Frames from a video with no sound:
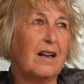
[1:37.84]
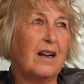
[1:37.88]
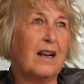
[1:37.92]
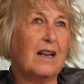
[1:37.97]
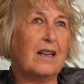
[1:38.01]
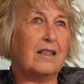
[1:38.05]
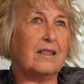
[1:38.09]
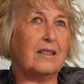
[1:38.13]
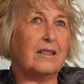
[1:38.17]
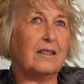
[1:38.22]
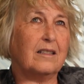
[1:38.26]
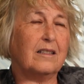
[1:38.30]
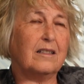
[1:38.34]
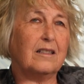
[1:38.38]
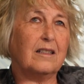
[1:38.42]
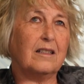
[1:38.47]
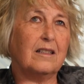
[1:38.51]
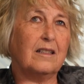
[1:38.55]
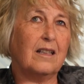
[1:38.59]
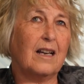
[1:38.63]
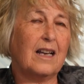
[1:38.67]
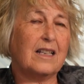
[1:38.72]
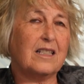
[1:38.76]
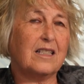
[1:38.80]
I
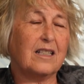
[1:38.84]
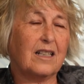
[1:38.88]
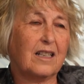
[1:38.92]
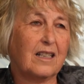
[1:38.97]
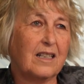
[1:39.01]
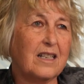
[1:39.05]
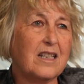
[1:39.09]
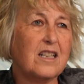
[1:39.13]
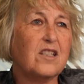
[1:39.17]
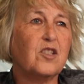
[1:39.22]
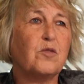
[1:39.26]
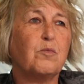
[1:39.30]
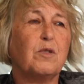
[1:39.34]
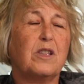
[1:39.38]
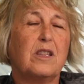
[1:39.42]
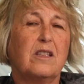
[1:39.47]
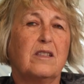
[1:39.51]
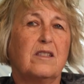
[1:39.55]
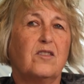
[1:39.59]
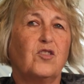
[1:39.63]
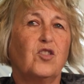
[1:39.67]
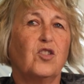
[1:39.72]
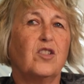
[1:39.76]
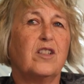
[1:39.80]
like to connect with the
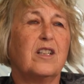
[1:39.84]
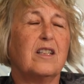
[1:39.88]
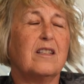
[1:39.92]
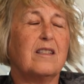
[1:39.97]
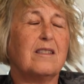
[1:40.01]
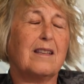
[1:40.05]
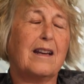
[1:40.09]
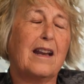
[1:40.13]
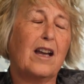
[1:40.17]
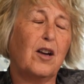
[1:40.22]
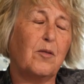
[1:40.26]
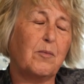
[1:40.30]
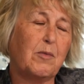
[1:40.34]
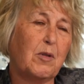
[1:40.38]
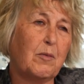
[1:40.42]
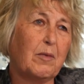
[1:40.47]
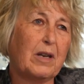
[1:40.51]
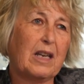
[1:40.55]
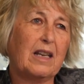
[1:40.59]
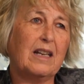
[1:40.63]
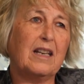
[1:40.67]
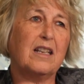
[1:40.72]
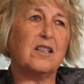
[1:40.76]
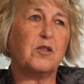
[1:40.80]
students and help them
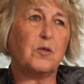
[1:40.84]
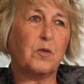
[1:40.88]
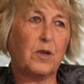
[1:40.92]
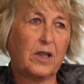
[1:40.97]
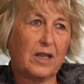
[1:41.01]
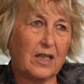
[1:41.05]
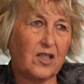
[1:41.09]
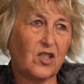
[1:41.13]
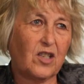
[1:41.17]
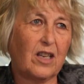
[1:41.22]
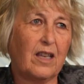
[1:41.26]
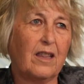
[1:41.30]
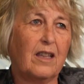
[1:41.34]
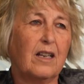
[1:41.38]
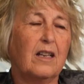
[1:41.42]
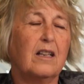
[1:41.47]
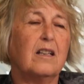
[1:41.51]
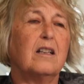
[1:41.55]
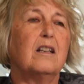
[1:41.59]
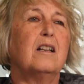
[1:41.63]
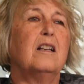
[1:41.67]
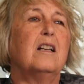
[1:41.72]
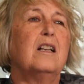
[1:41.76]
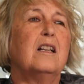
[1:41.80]
connect with each other,
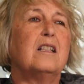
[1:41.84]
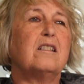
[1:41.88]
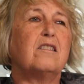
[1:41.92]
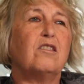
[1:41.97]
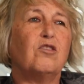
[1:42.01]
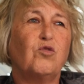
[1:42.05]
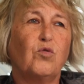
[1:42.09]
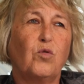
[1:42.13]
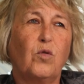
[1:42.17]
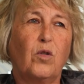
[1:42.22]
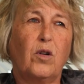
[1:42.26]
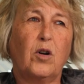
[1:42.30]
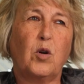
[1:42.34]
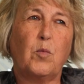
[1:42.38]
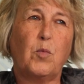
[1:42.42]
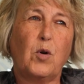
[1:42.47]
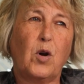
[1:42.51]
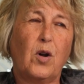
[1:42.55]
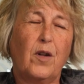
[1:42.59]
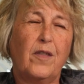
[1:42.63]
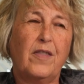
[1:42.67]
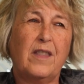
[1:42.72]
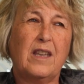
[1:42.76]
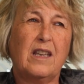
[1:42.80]
to draw
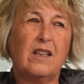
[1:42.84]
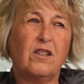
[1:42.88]
upon their